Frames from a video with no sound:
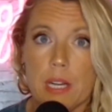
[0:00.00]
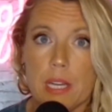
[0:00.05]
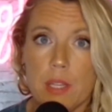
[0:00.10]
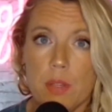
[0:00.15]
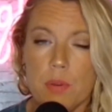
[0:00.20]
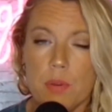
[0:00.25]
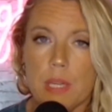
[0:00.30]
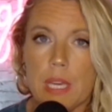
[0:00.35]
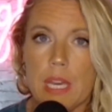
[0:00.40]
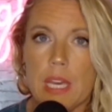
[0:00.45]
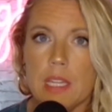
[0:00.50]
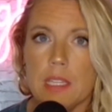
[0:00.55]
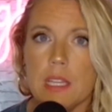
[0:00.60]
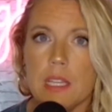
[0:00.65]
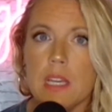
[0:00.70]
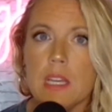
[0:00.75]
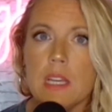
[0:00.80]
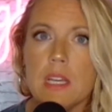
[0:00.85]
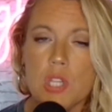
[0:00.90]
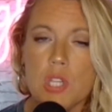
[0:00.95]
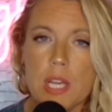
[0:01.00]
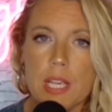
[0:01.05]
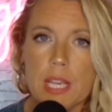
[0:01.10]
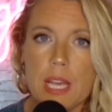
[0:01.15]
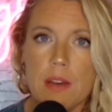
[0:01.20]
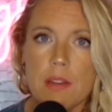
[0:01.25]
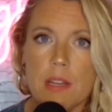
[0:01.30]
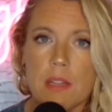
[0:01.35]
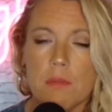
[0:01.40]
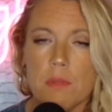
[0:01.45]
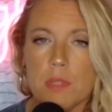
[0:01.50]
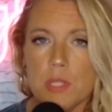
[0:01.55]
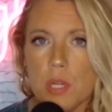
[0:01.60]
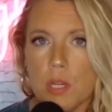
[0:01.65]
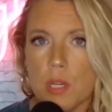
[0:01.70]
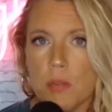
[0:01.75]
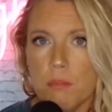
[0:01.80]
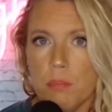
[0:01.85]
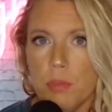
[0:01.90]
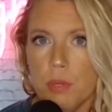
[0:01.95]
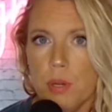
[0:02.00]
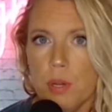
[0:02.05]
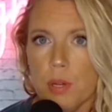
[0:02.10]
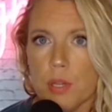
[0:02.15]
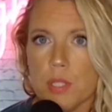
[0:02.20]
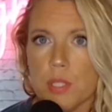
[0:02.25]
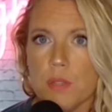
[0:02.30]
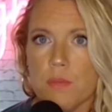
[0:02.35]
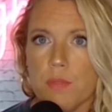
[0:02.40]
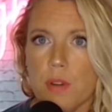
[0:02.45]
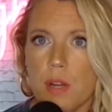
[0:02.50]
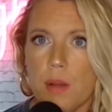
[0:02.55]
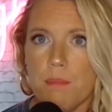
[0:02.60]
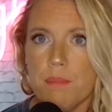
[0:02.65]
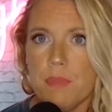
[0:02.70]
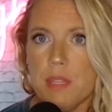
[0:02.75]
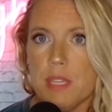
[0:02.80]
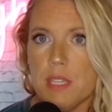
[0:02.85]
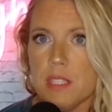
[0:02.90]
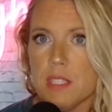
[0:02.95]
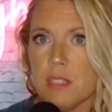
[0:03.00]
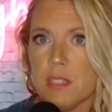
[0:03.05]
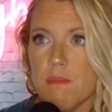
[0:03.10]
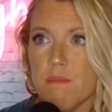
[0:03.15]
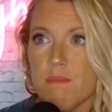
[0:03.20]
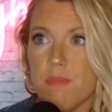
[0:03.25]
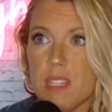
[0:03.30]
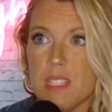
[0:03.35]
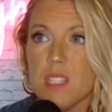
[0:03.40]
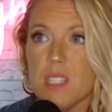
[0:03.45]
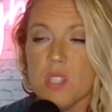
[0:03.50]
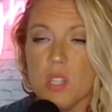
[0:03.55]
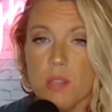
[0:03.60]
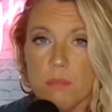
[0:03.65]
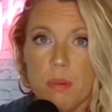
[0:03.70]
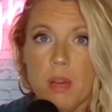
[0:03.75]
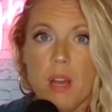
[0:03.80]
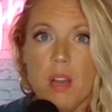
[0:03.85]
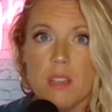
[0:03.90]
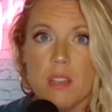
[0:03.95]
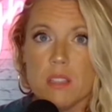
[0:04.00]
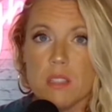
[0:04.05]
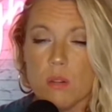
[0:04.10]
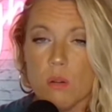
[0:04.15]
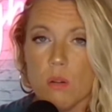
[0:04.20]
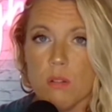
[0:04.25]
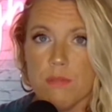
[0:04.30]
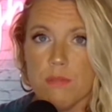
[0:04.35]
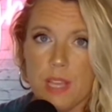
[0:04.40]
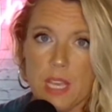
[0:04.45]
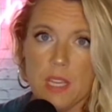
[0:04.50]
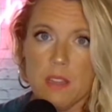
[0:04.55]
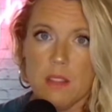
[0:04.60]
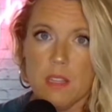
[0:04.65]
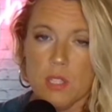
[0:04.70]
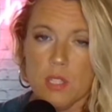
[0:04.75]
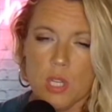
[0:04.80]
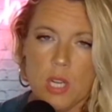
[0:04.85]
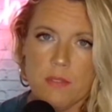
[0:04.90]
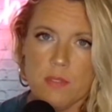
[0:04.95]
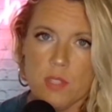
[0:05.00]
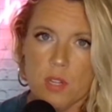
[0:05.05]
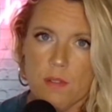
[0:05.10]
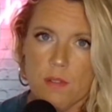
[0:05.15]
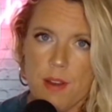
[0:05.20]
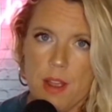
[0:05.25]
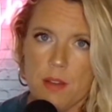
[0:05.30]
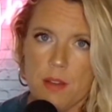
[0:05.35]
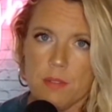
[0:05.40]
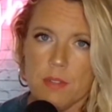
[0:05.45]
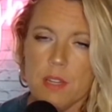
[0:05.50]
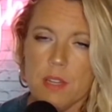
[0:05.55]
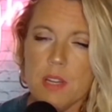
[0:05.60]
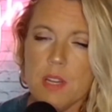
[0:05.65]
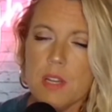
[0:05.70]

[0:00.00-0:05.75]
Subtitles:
You can check out and return books from this essentially bus or van that drives around.